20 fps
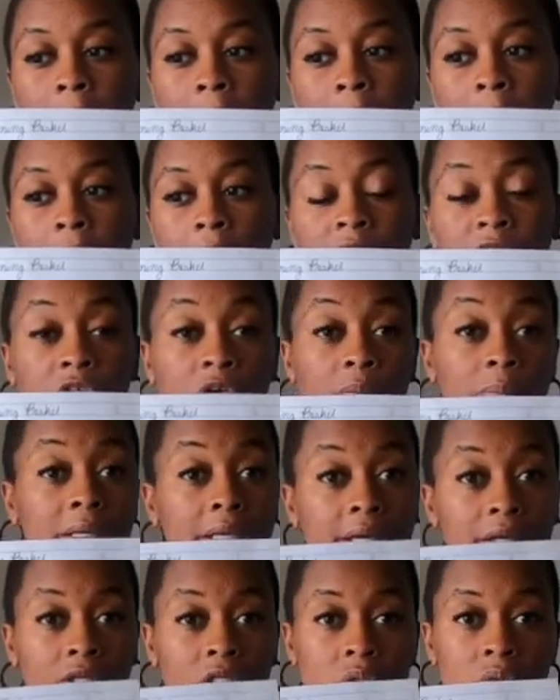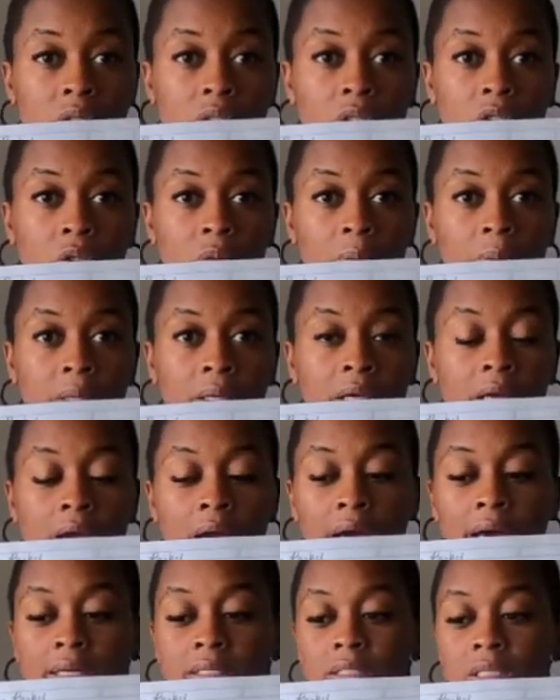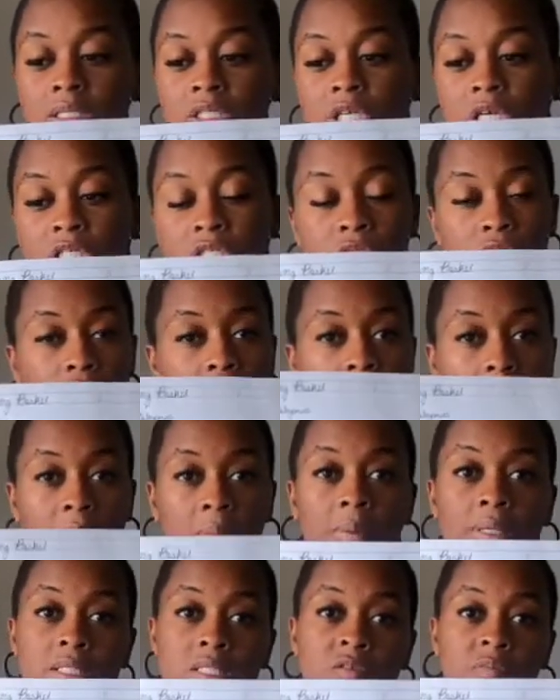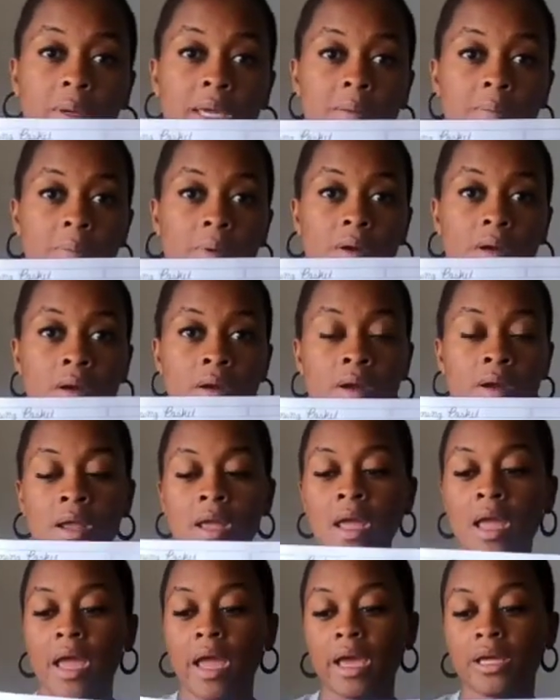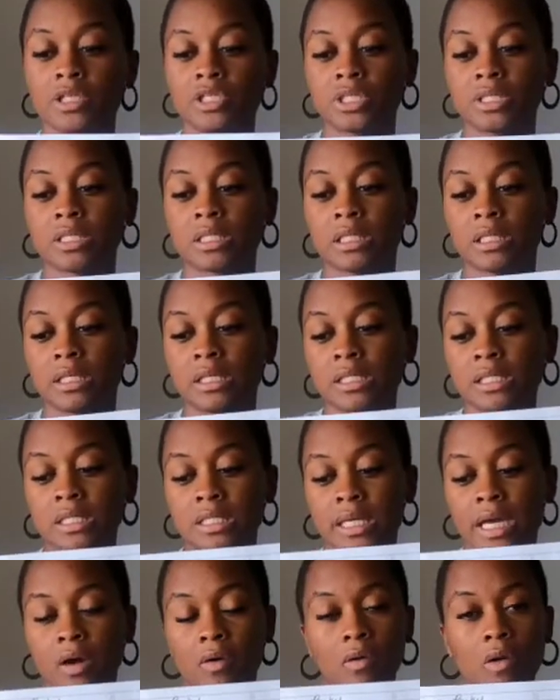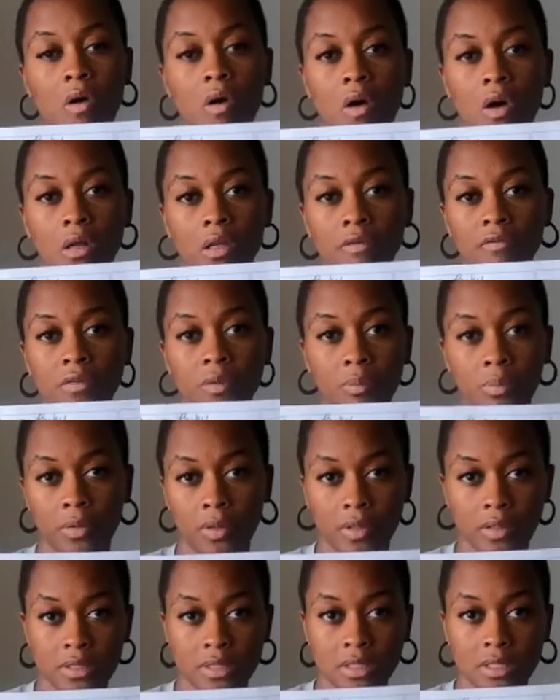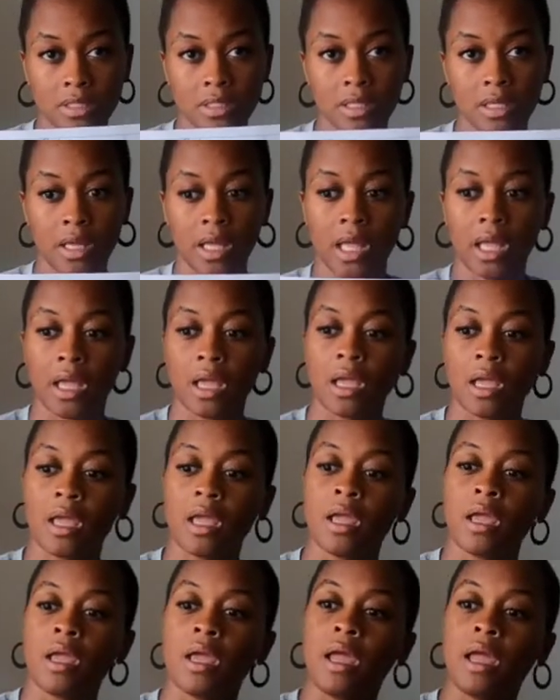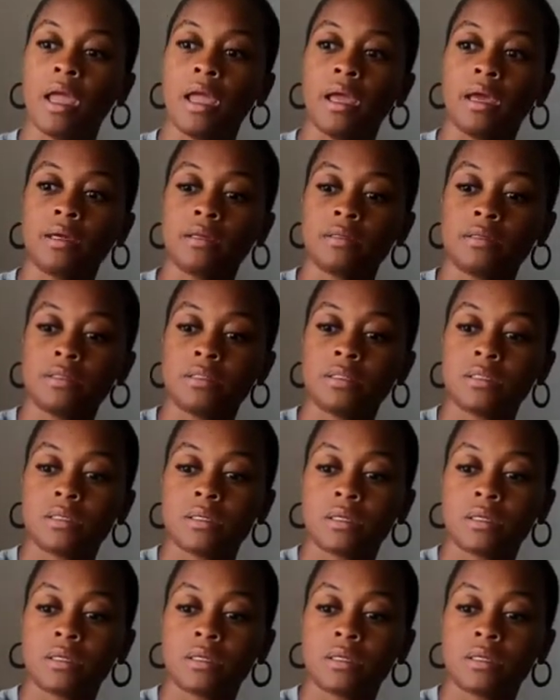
But for beginners with looping, I suggest you grab a piece of paper and just list down all of the books and